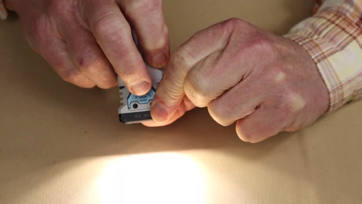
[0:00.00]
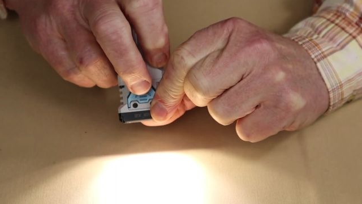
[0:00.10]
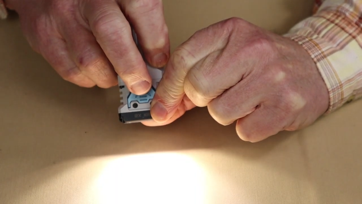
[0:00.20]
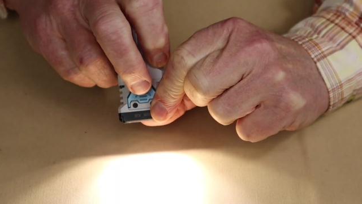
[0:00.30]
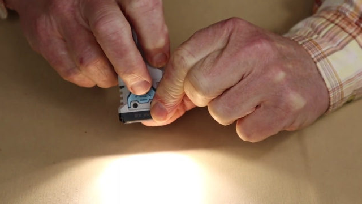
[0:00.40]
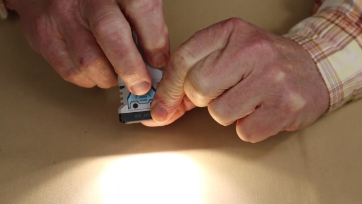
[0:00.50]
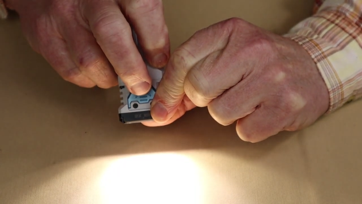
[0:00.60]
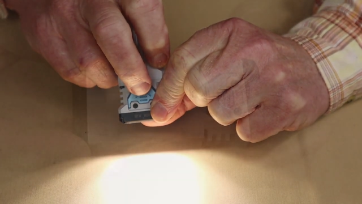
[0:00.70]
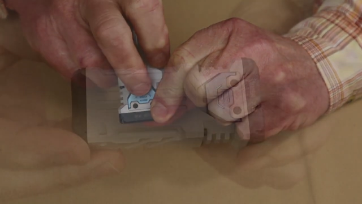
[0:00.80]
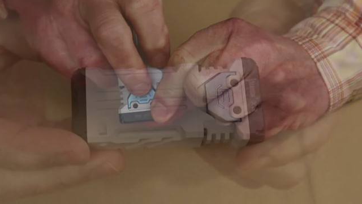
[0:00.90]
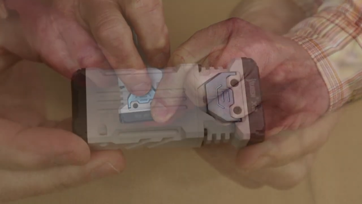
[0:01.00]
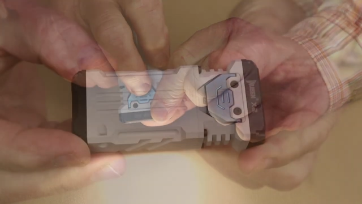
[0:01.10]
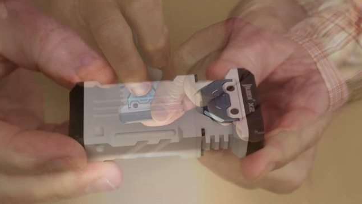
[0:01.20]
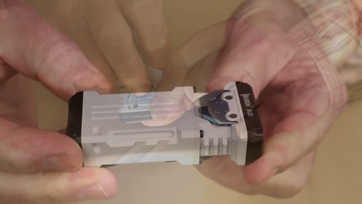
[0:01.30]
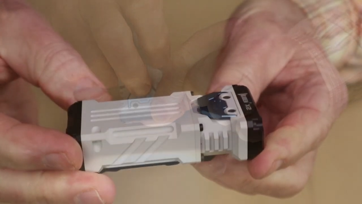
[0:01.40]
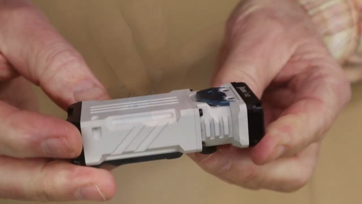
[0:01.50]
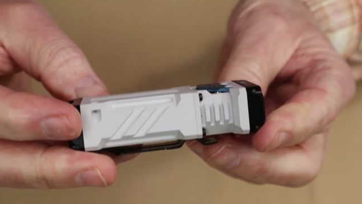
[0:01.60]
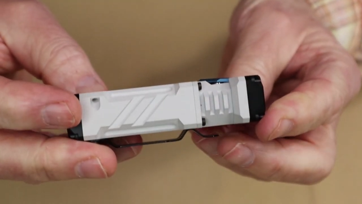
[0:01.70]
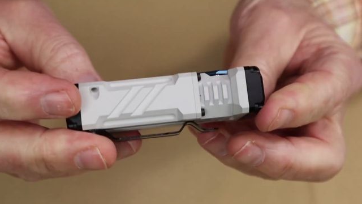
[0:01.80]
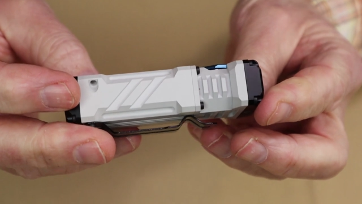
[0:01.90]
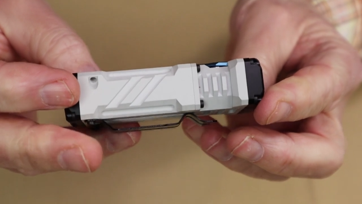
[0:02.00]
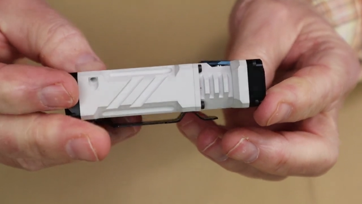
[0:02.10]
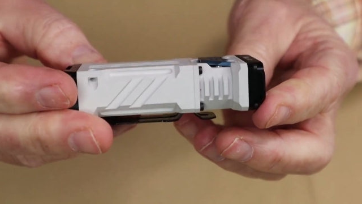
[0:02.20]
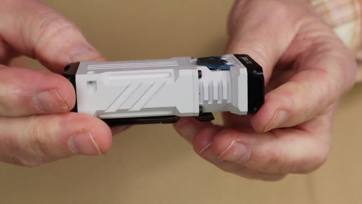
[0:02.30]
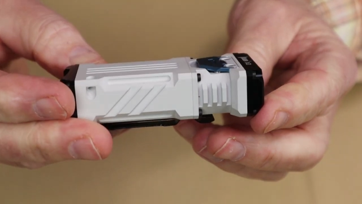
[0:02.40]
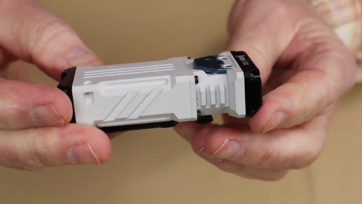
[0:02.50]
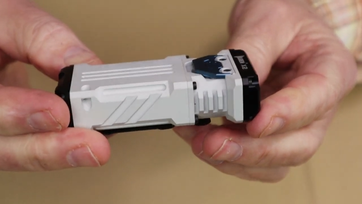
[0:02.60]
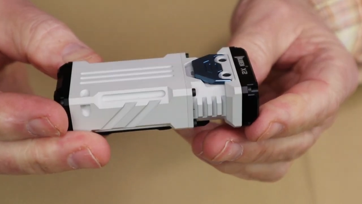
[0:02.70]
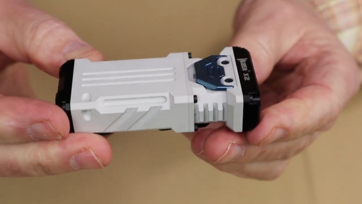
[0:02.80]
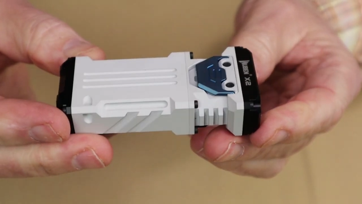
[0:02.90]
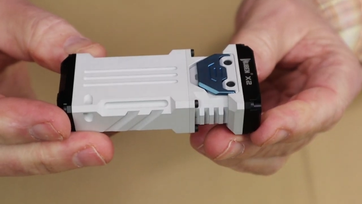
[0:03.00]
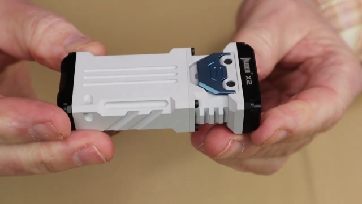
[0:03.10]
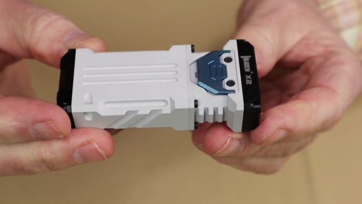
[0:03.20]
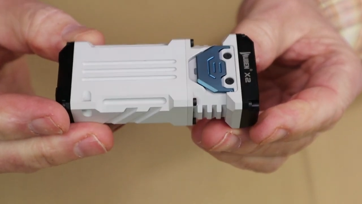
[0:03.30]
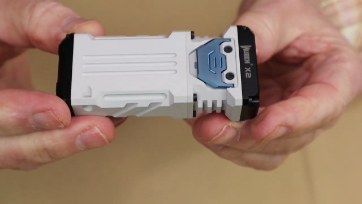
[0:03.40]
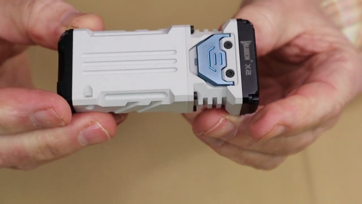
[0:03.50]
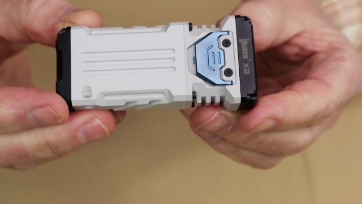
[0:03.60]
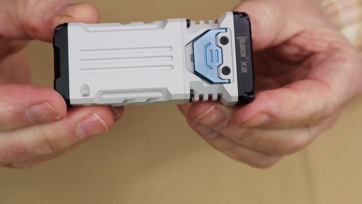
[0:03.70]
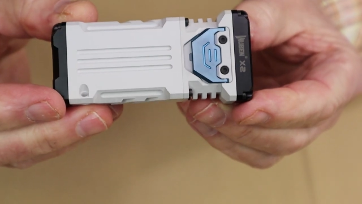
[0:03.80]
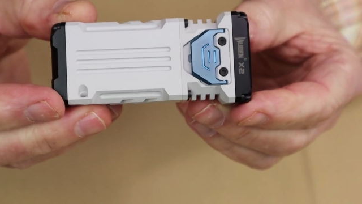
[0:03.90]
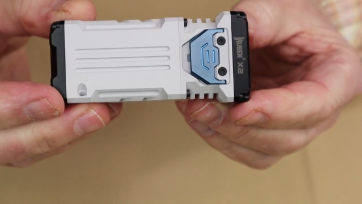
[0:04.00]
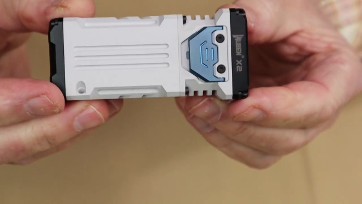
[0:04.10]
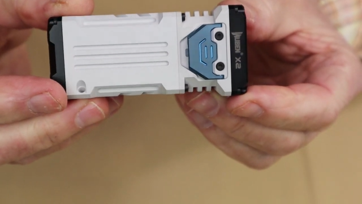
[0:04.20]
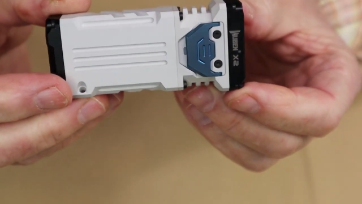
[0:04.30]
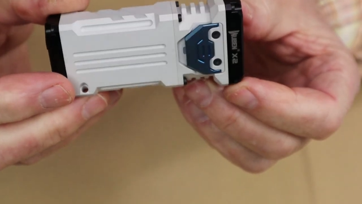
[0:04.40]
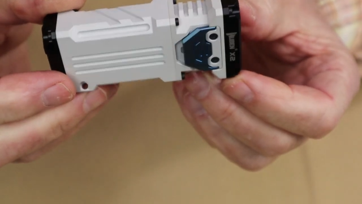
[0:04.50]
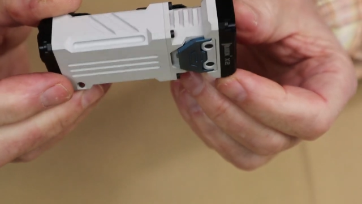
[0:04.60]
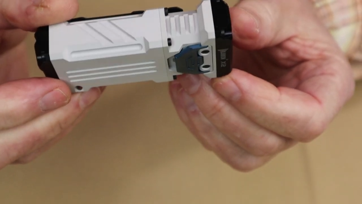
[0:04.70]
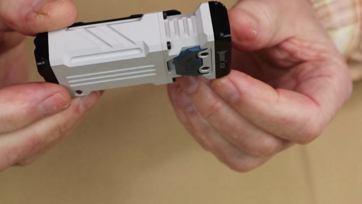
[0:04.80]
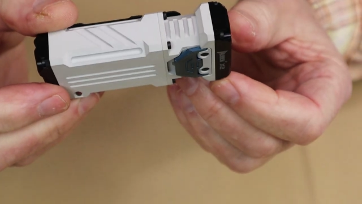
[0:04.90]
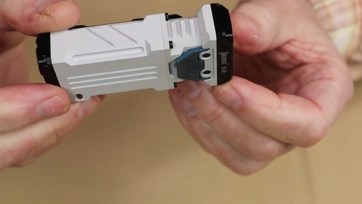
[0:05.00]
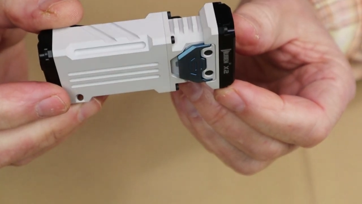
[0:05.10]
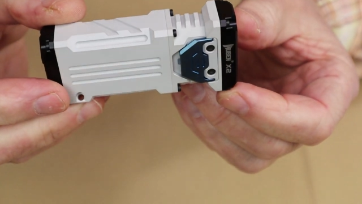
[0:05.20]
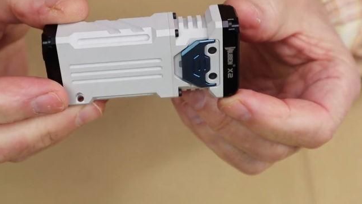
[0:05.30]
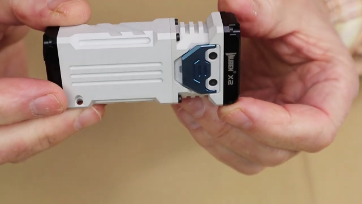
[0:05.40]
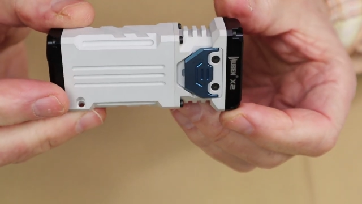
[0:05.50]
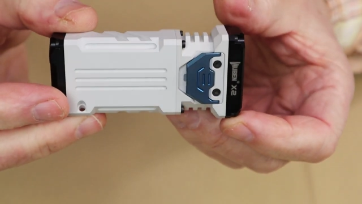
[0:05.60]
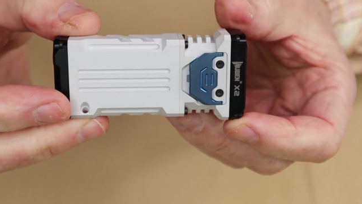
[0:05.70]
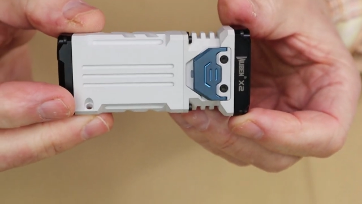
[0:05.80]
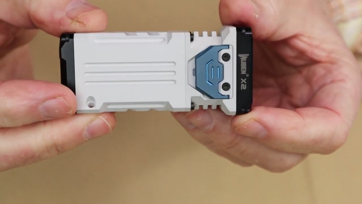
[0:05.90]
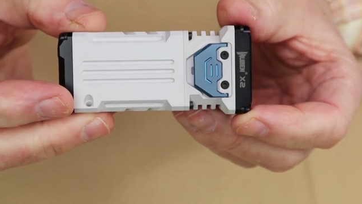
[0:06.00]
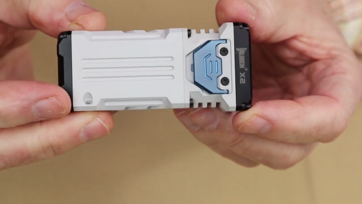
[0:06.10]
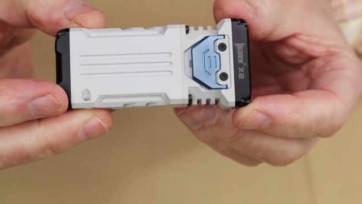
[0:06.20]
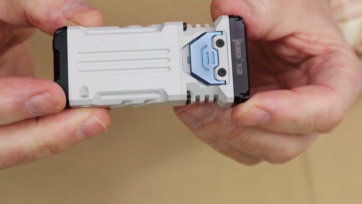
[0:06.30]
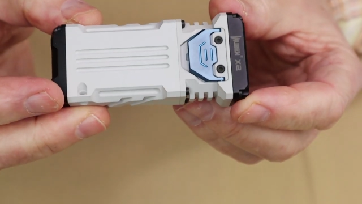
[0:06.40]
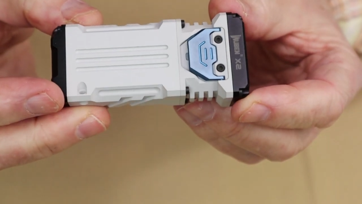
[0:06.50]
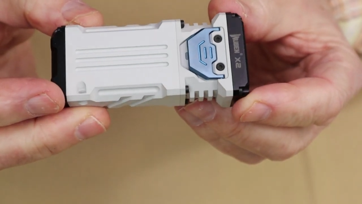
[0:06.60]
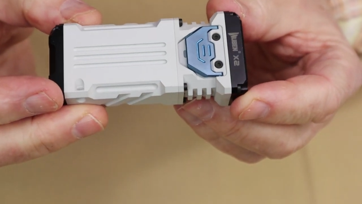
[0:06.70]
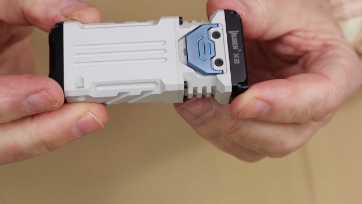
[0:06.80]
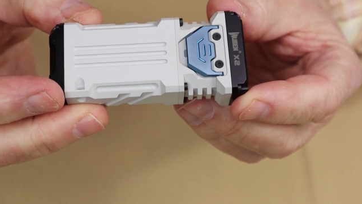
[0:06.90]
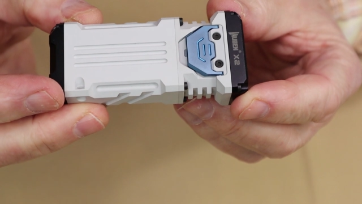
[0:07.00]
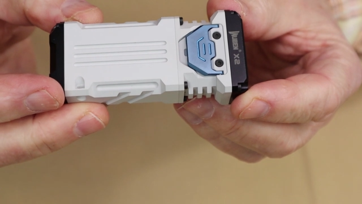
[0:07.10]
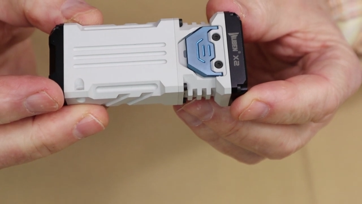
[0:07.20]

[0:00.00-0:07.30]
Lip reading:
Nobody's mouth can be seen.